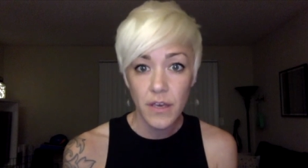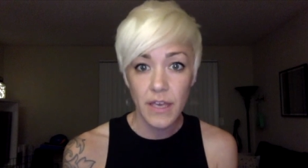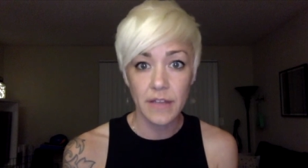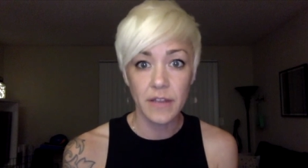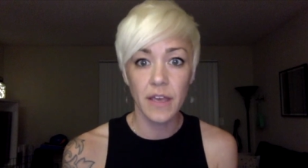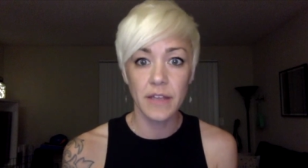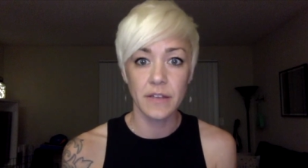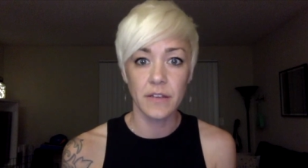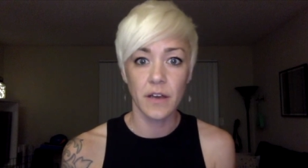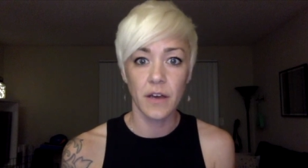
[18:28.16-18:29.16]
and, mm. and
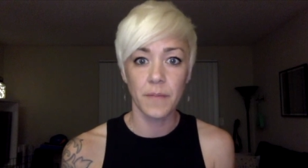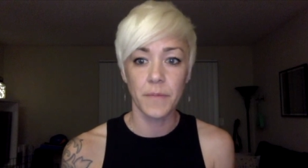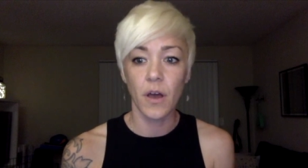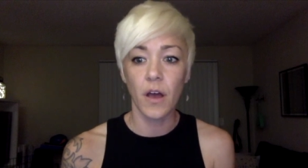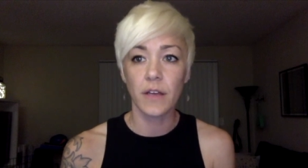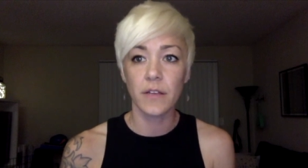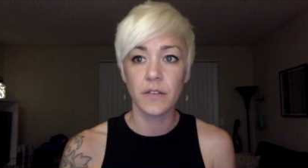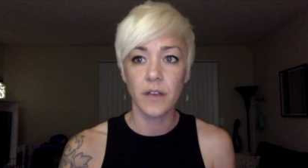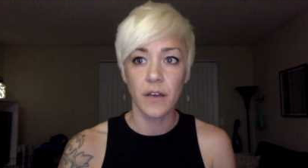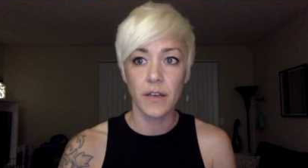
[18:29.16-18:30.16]
um, not
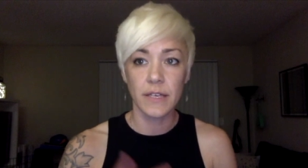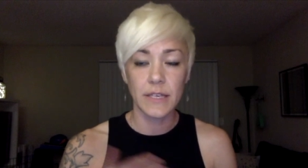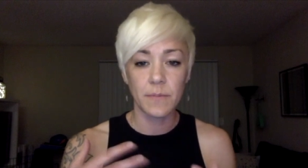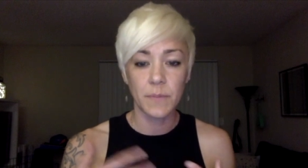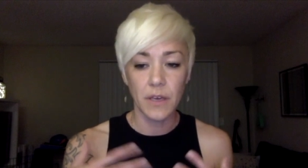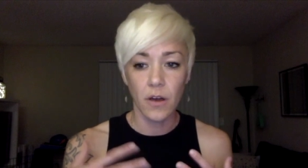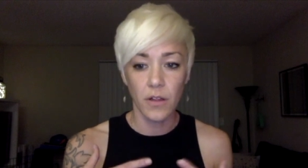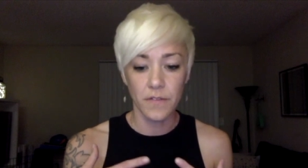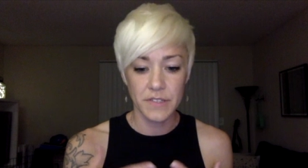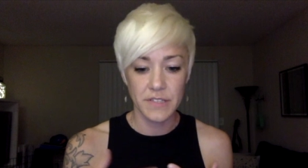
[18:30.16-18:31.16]
not keeping
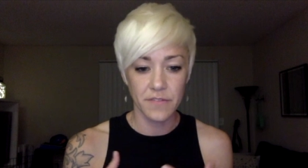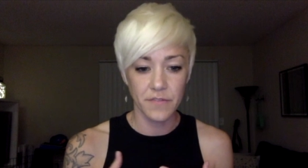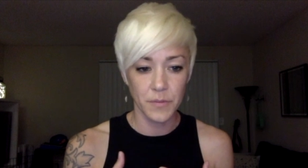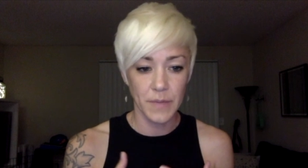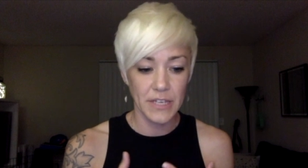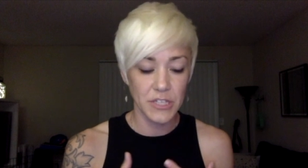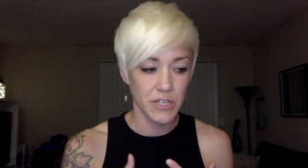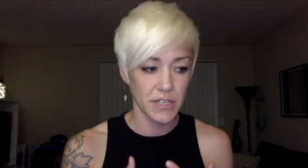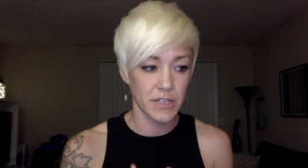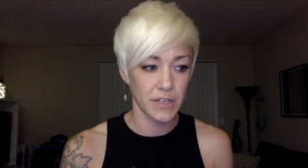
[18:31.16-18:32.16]
all of this
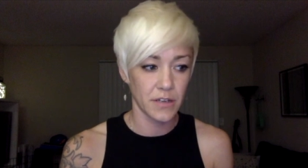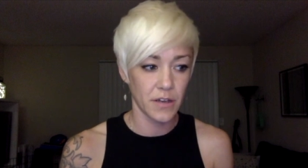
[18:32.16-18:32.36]
information and